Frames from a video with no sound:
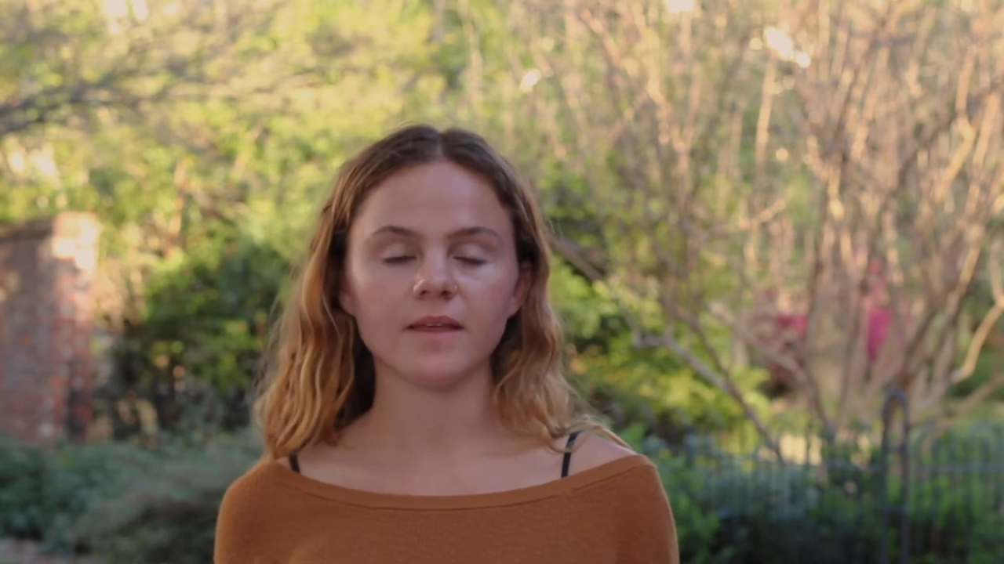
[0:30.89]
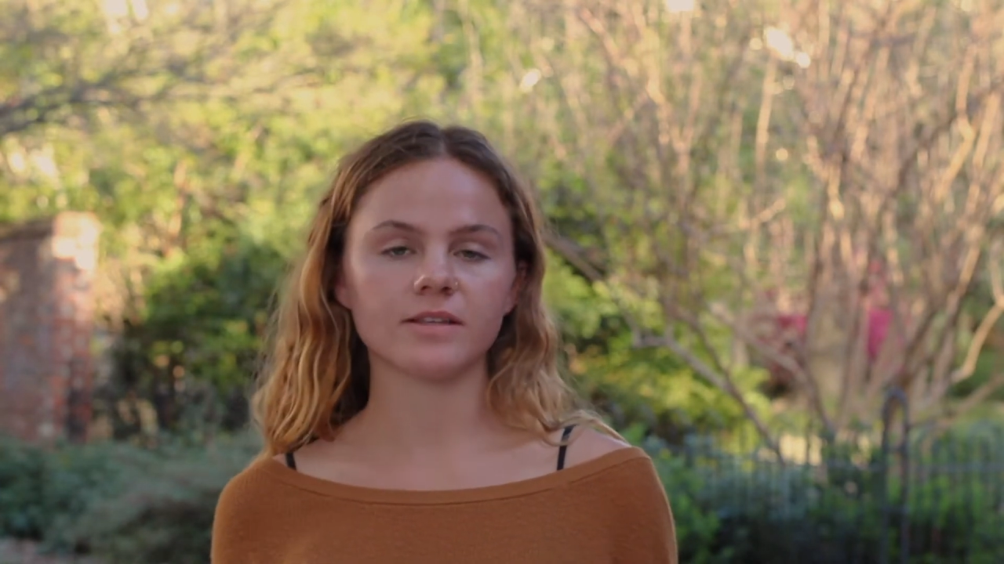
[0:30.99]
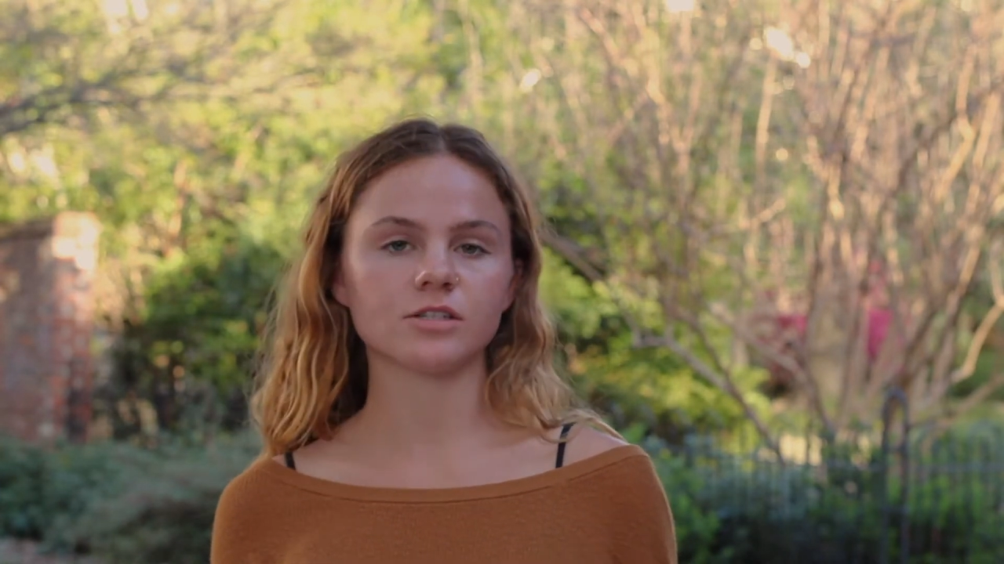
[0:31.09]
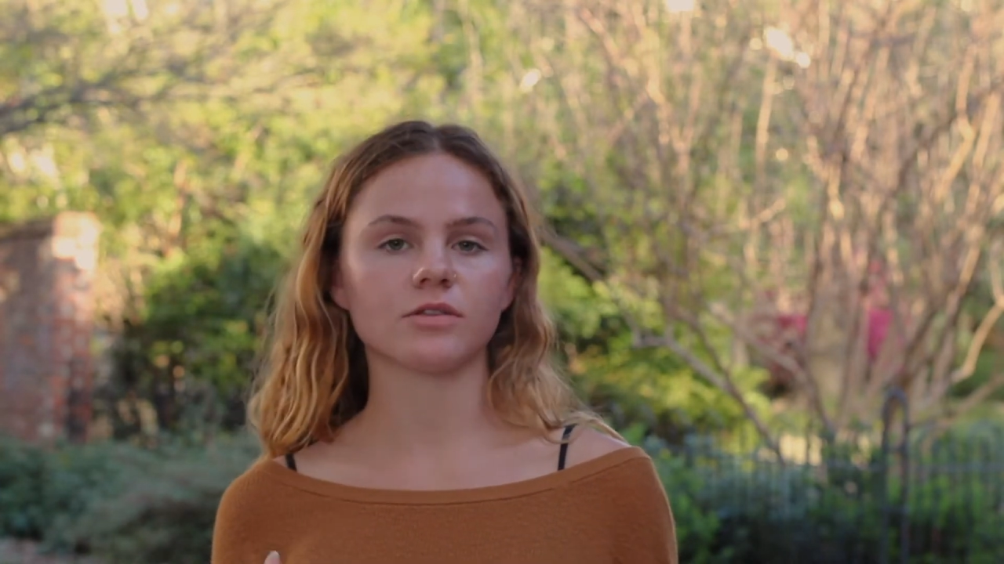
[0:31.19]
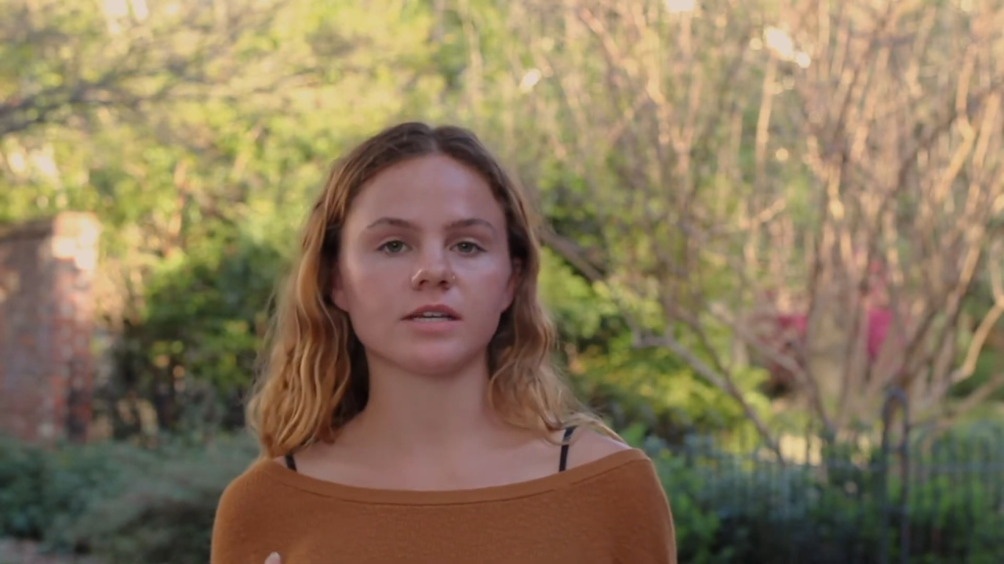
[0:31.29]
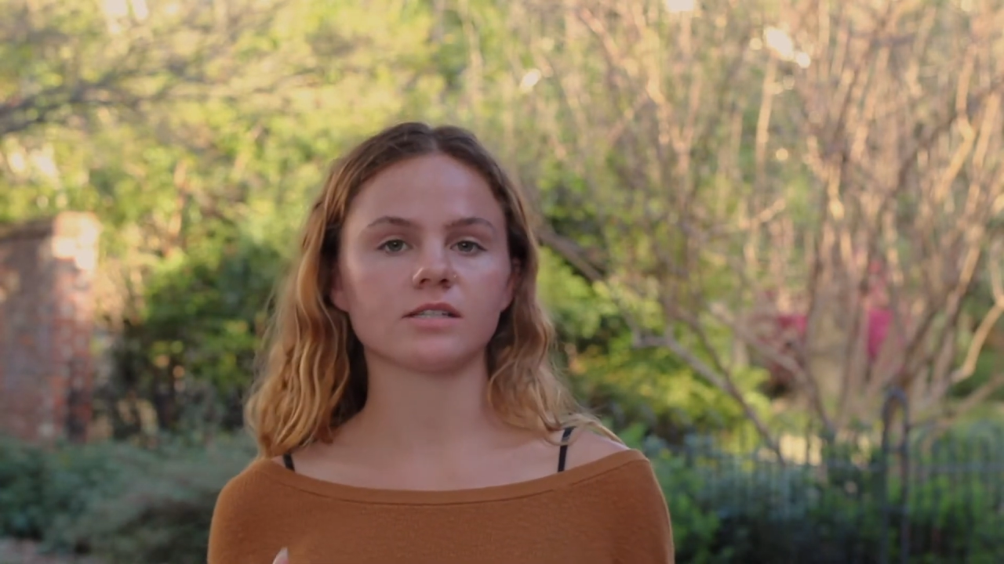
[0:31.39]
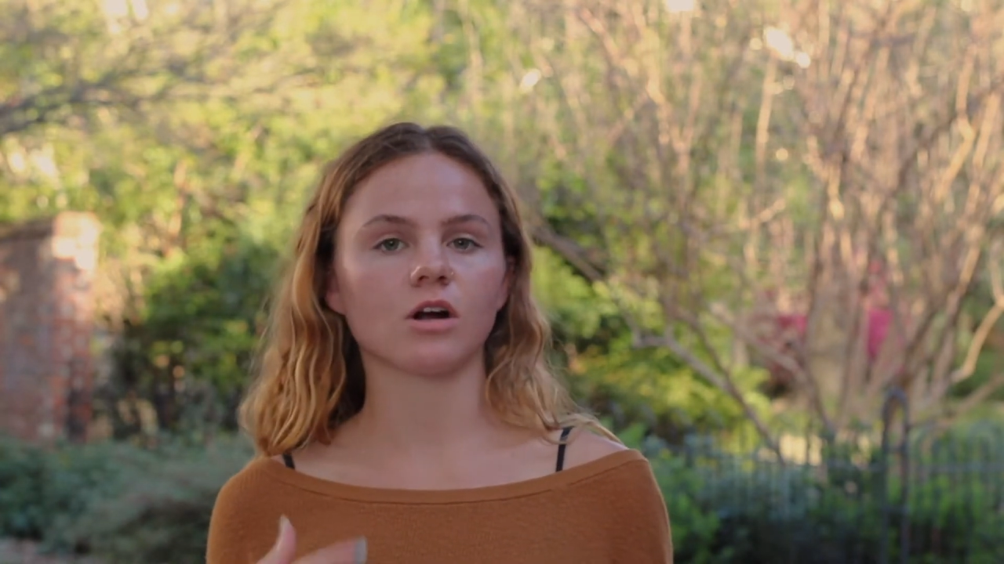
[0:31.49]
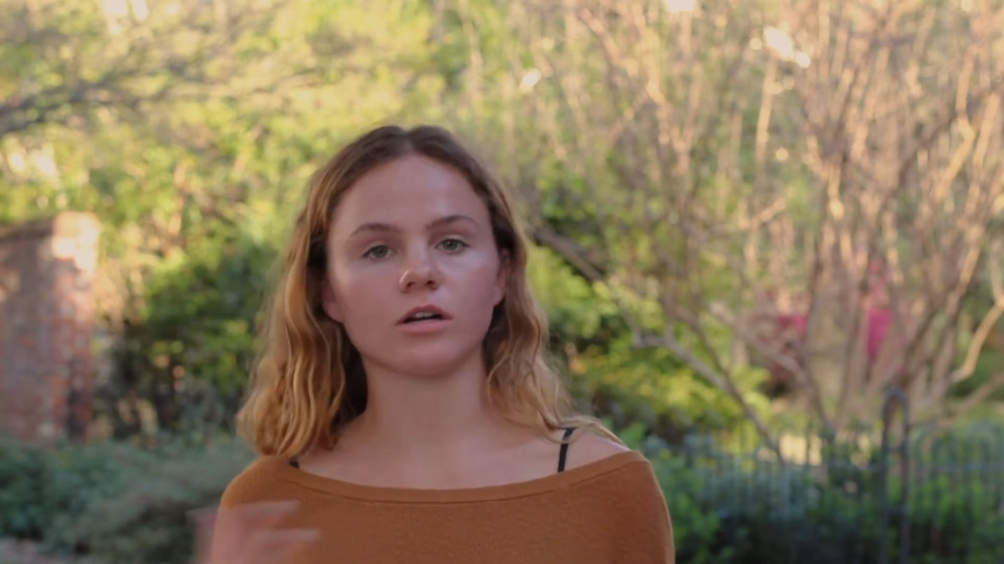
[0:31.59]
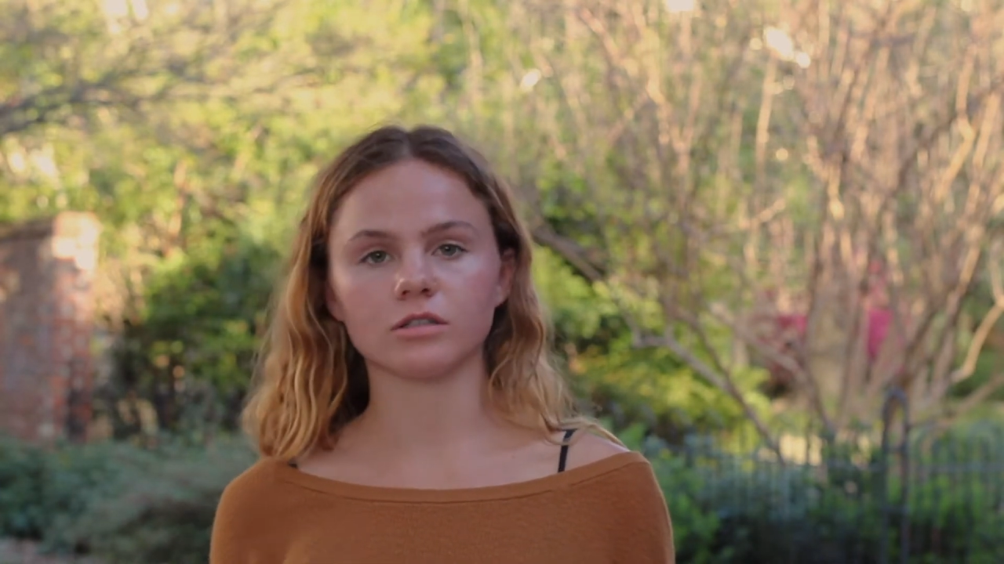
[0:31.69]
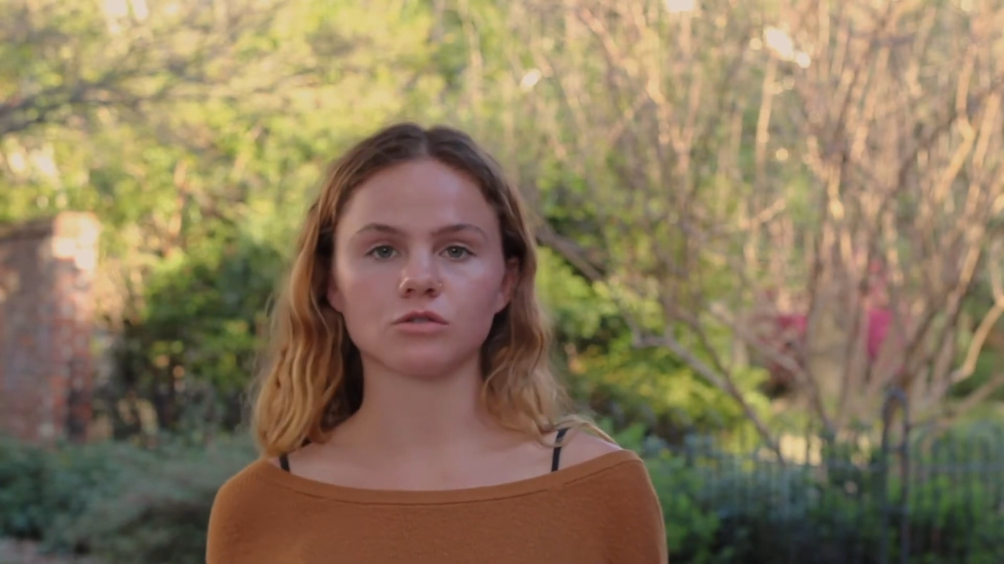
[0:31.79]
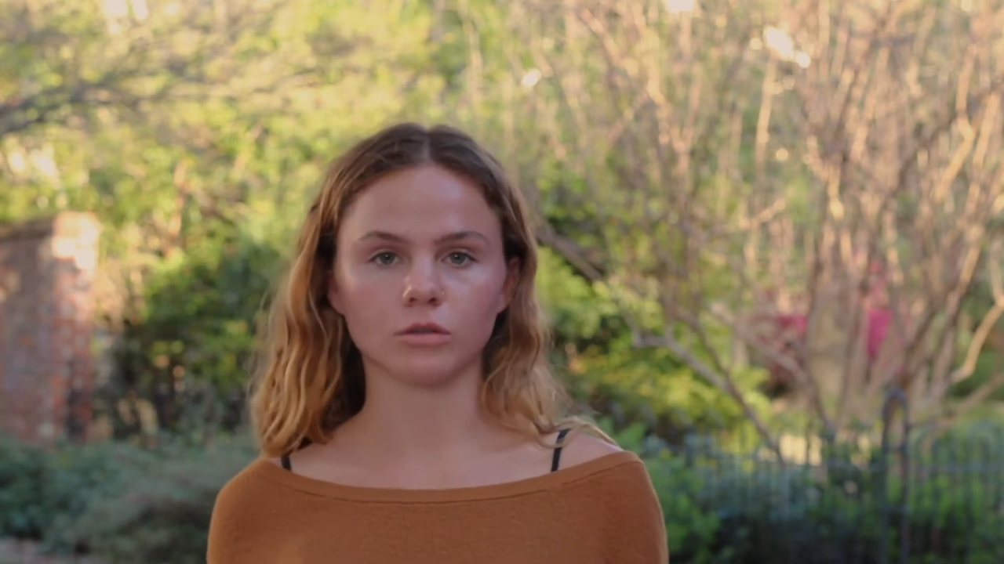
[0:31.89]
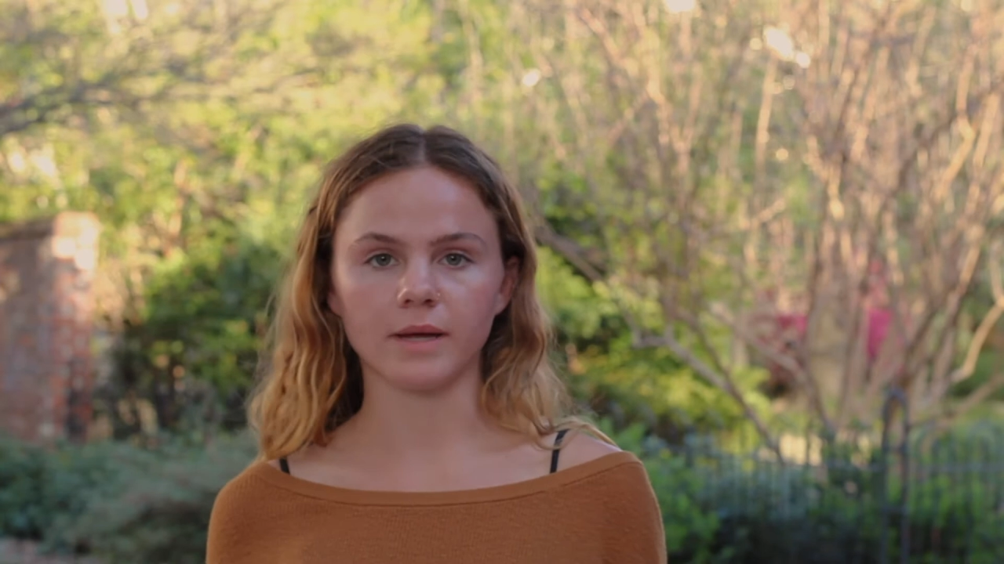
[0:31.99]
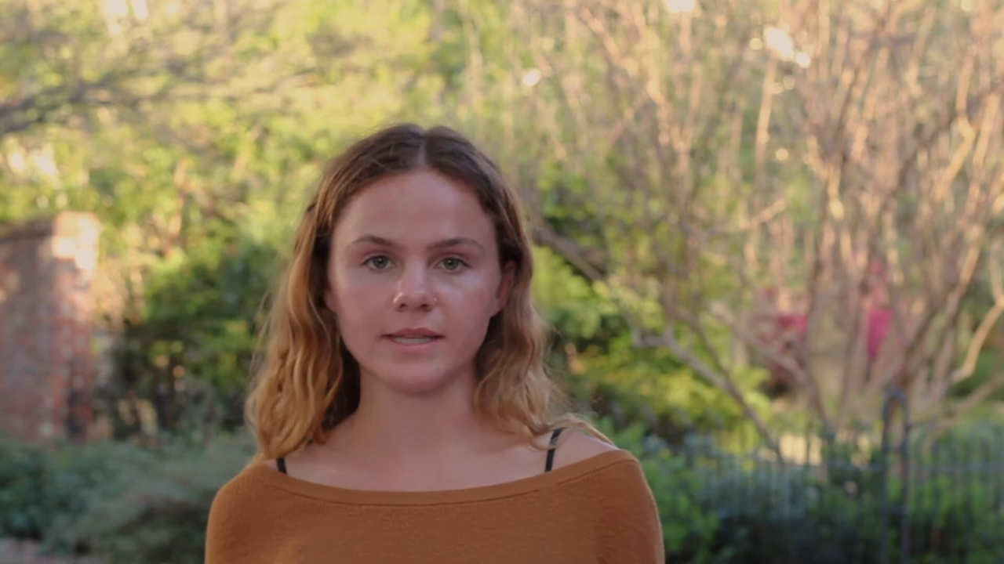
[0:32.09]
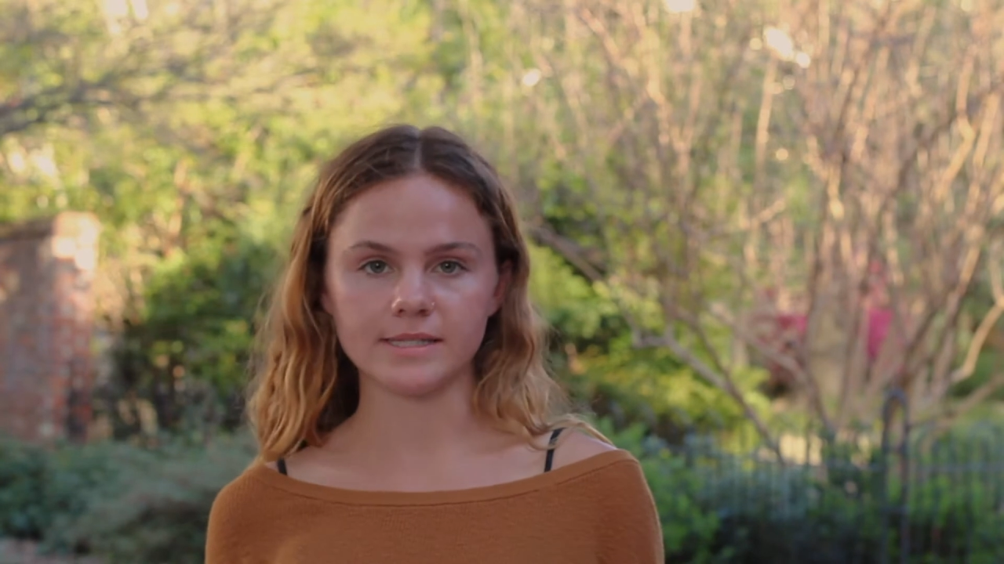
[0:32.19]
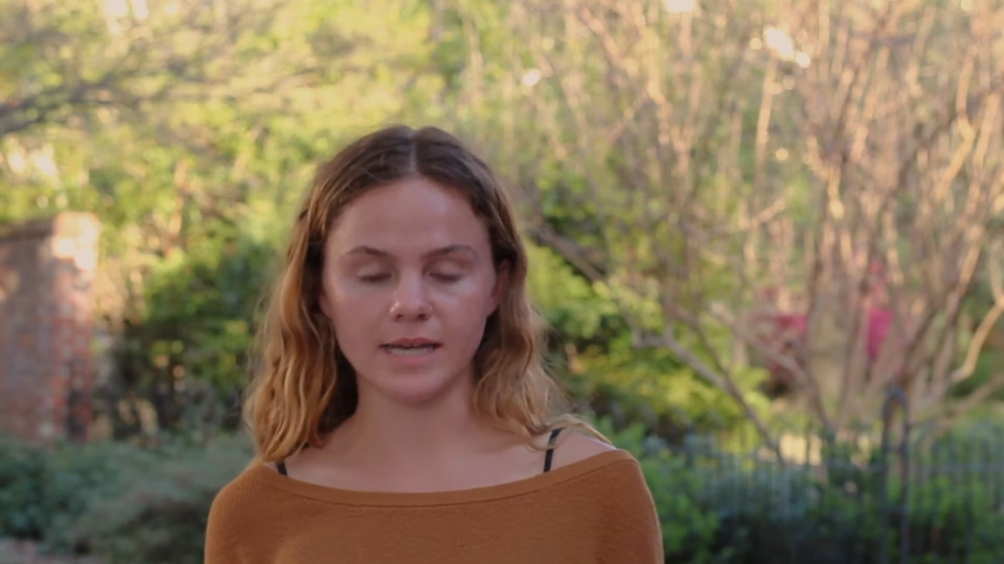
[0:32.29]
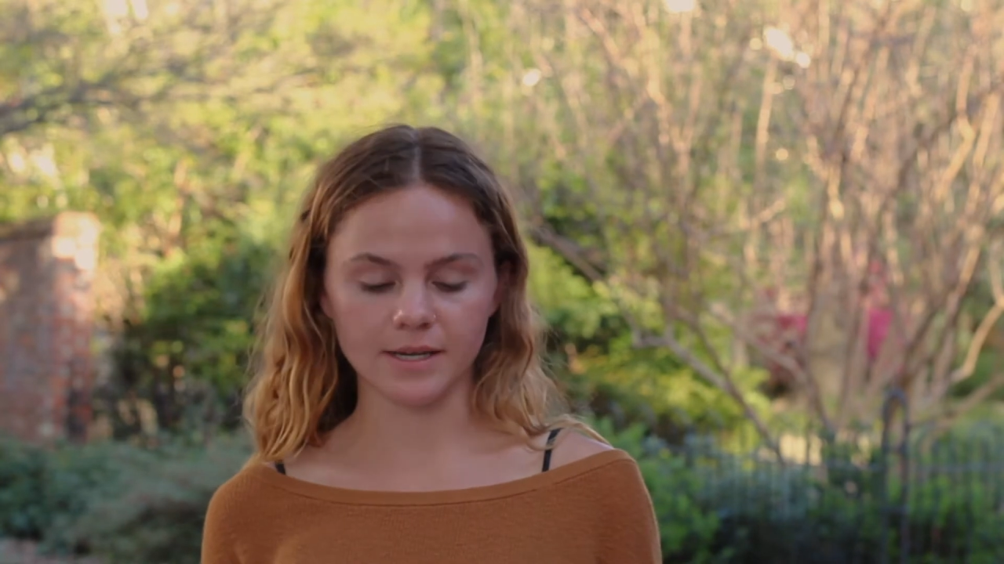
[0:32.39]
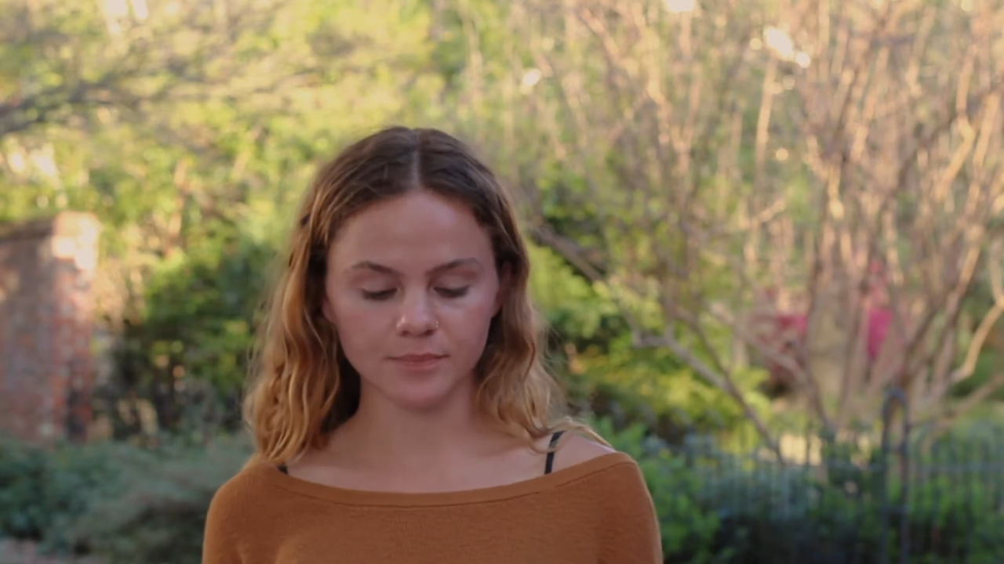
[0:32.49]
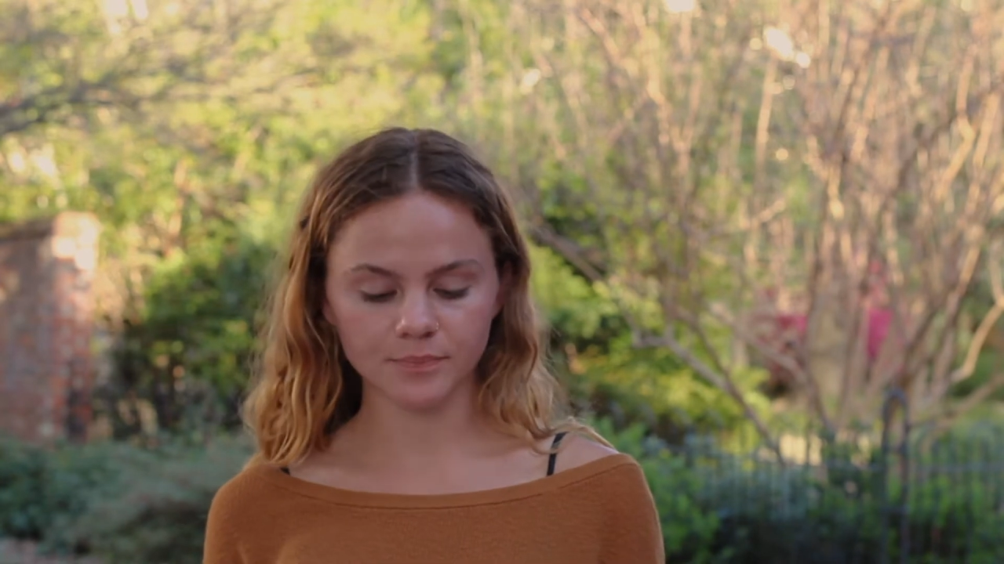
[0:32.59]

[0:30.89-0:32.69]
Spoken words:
These are things that aren't controlled by the state.